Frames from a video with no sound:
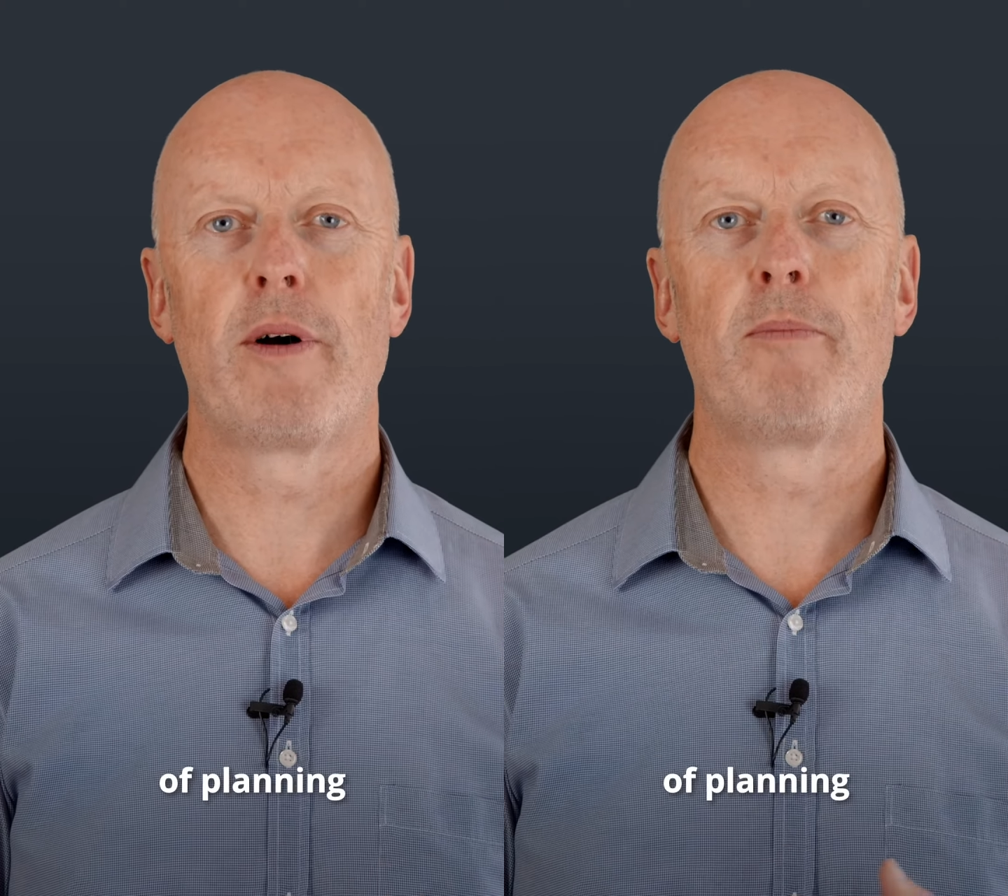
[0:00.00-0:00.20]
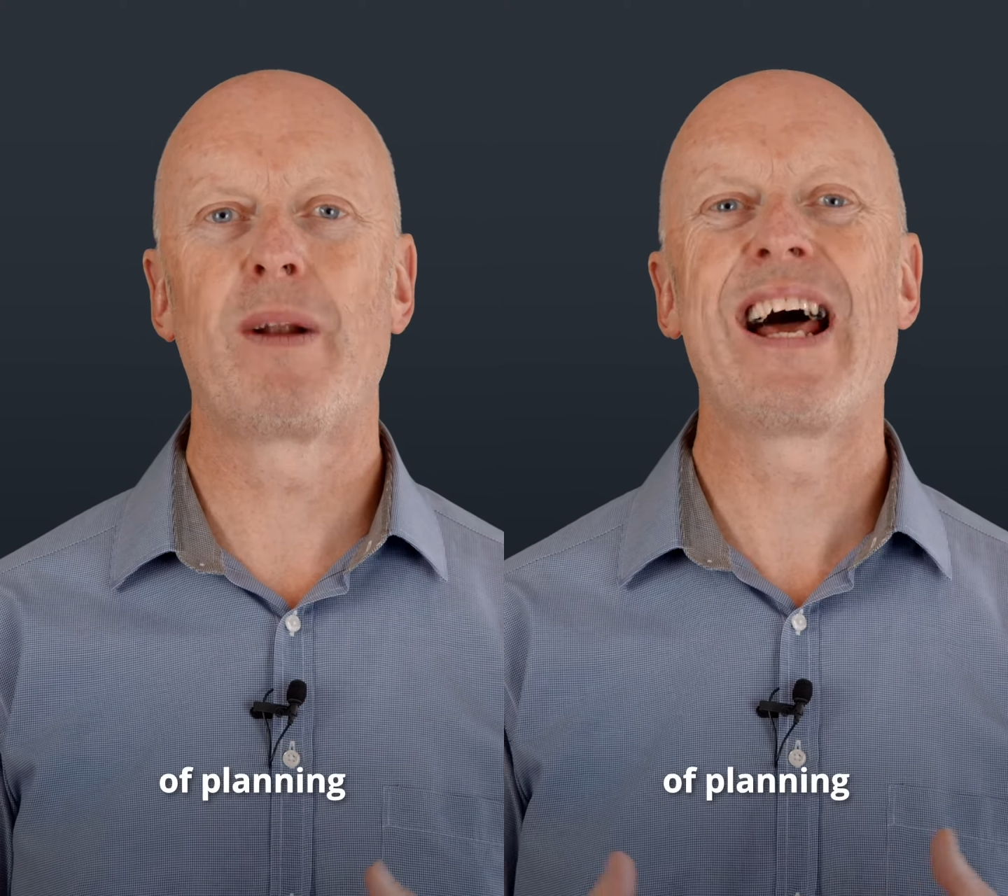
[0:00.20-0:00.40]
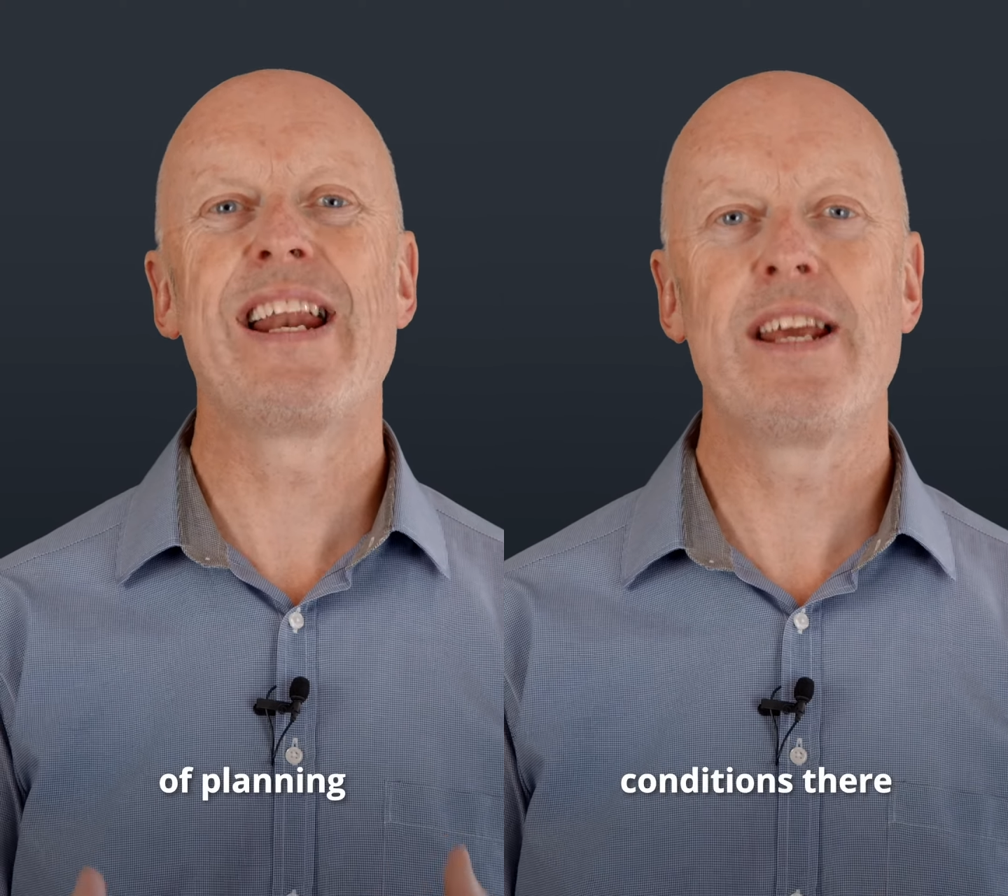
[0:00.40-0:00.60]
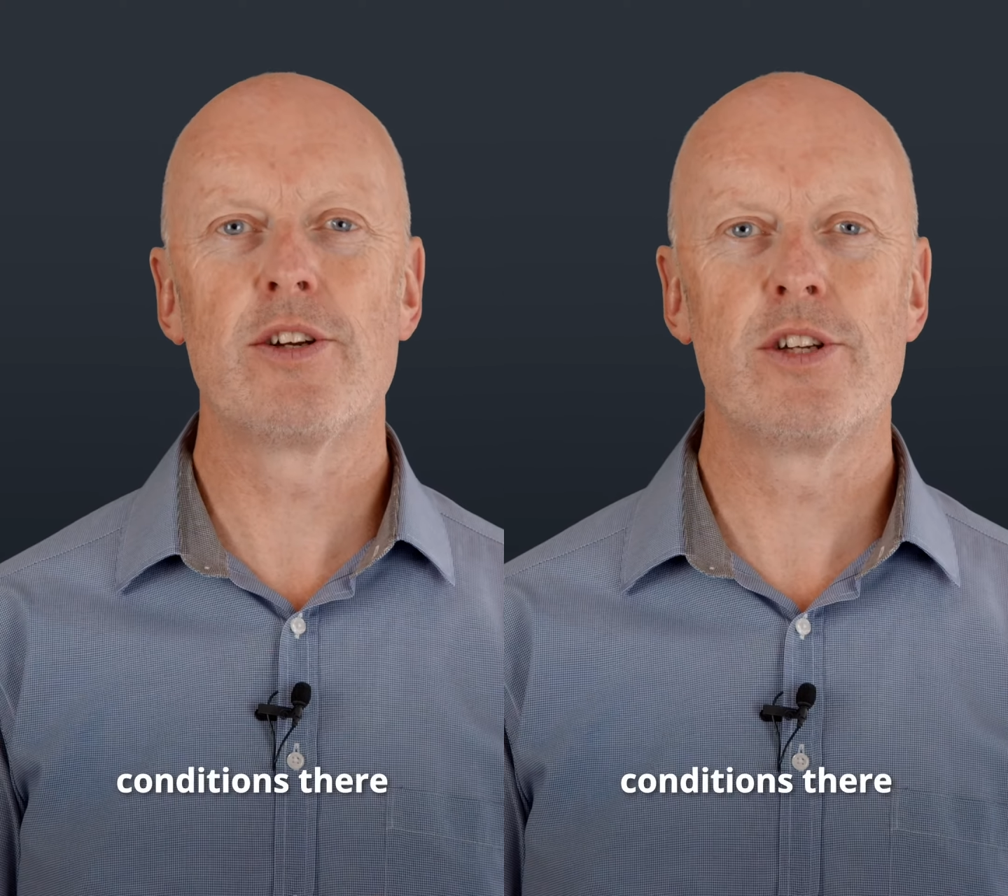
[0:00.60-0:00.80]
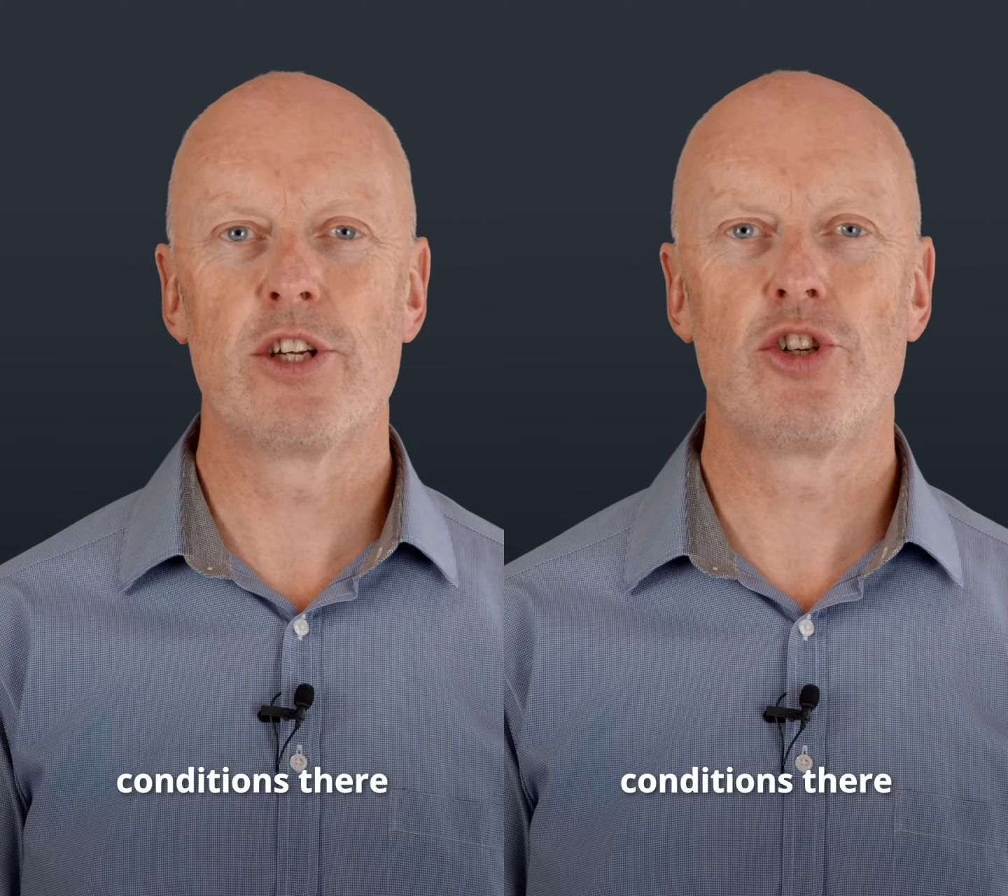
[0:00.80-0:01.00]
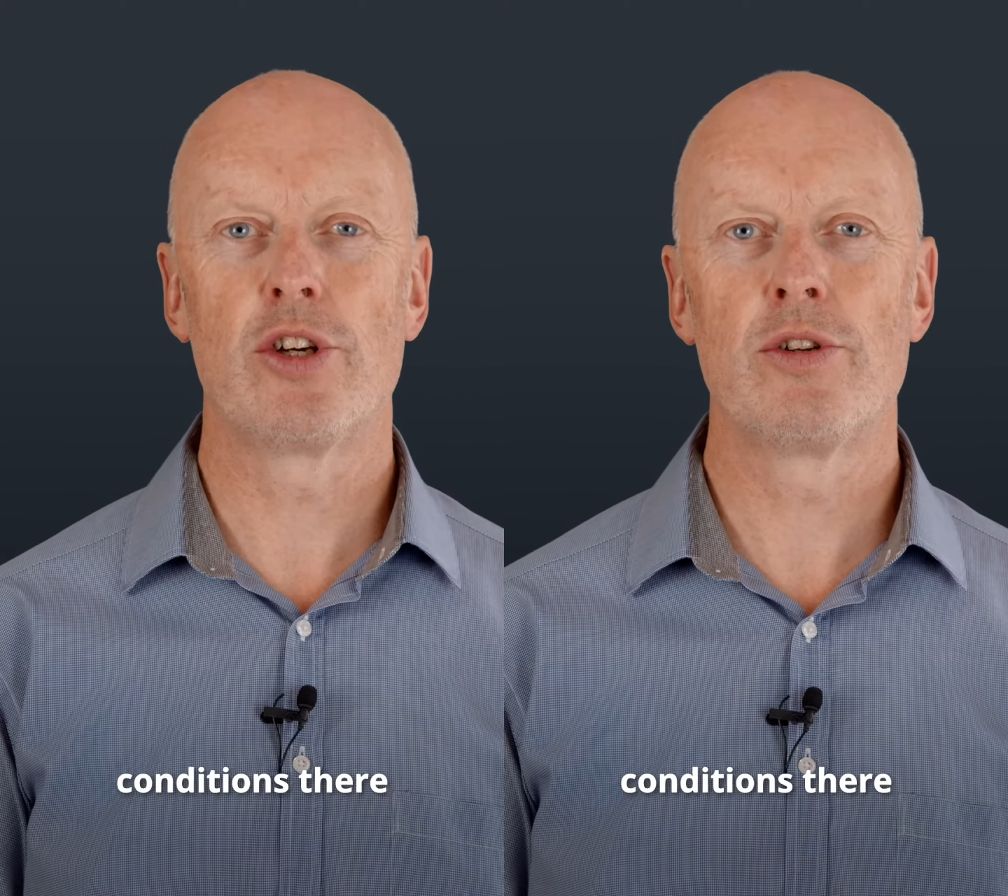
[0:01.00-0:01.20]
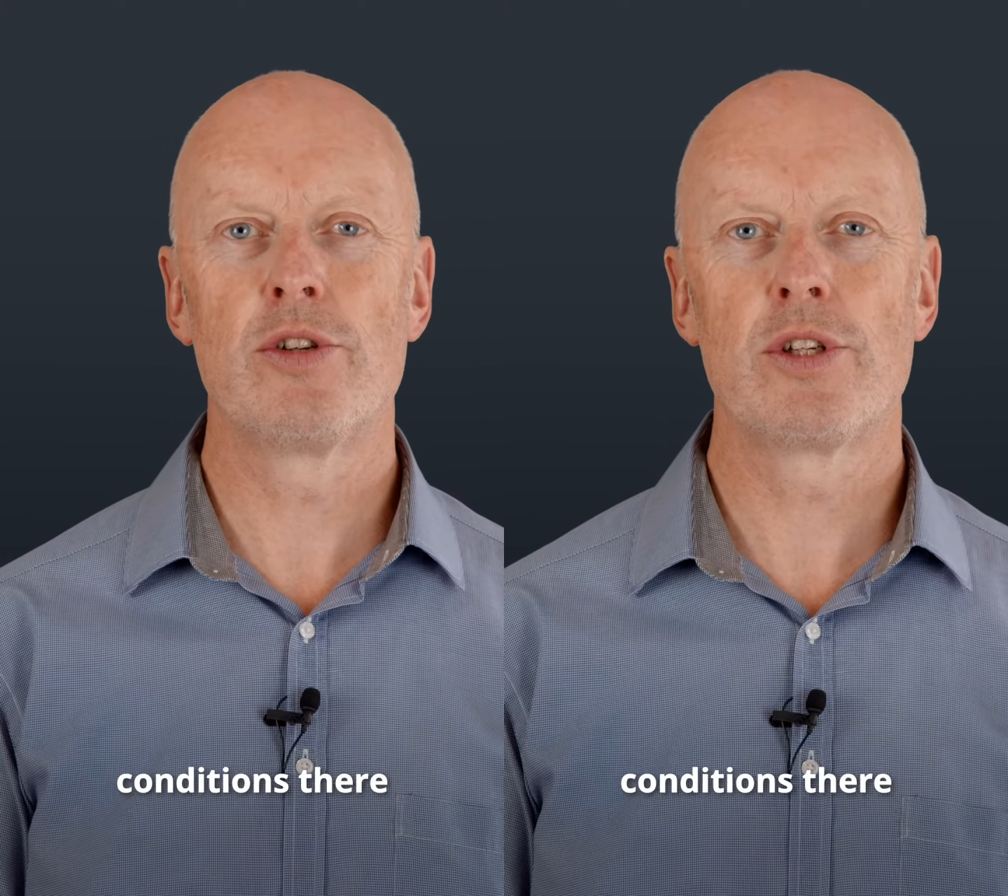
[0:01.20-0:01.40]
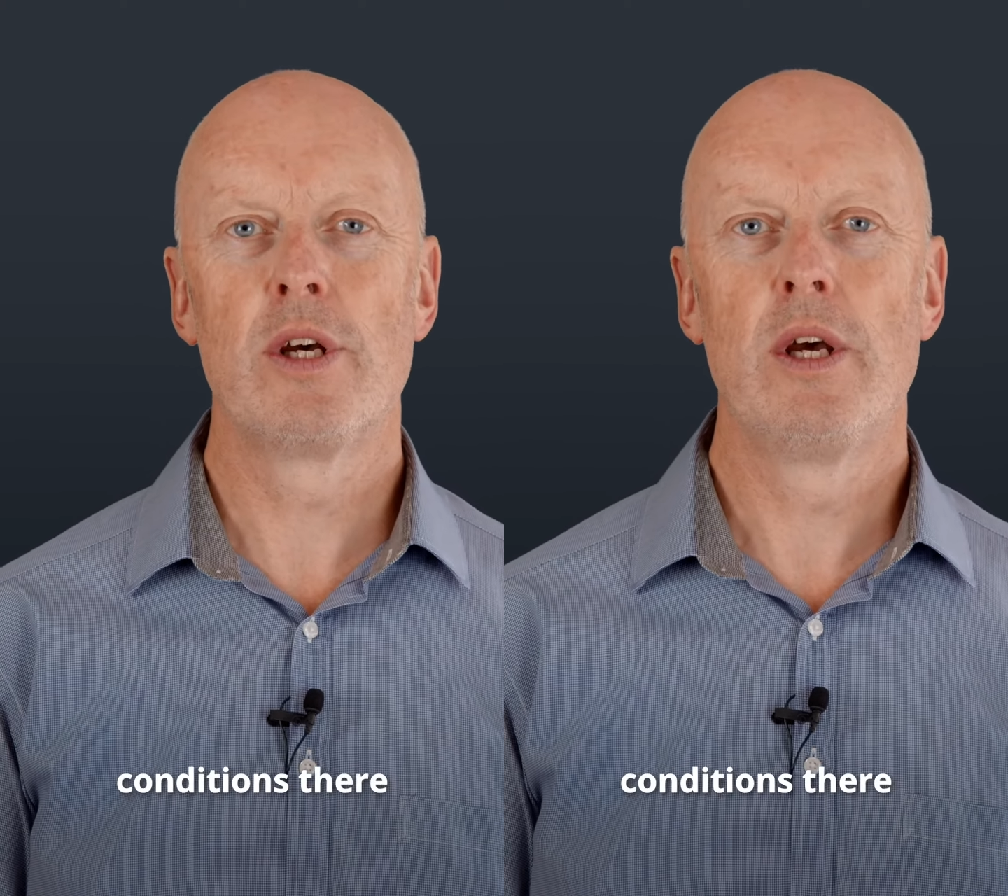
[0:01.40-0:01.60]
planning
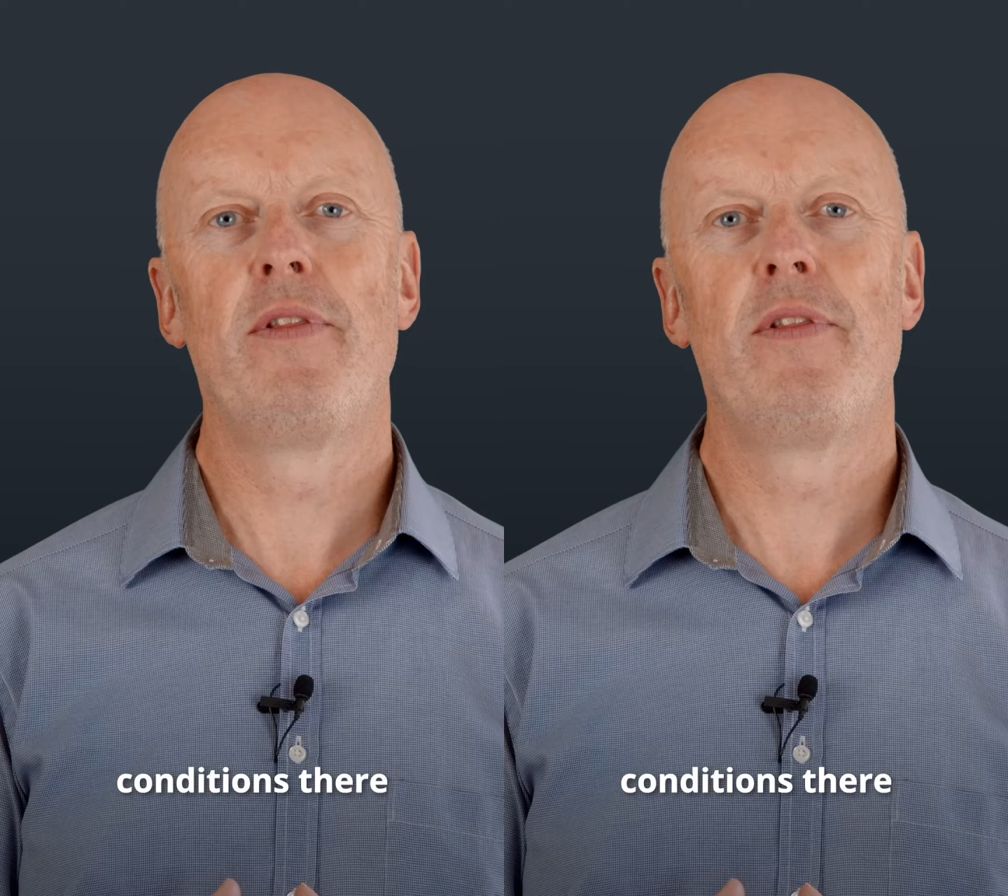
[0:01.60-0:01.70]
conditions,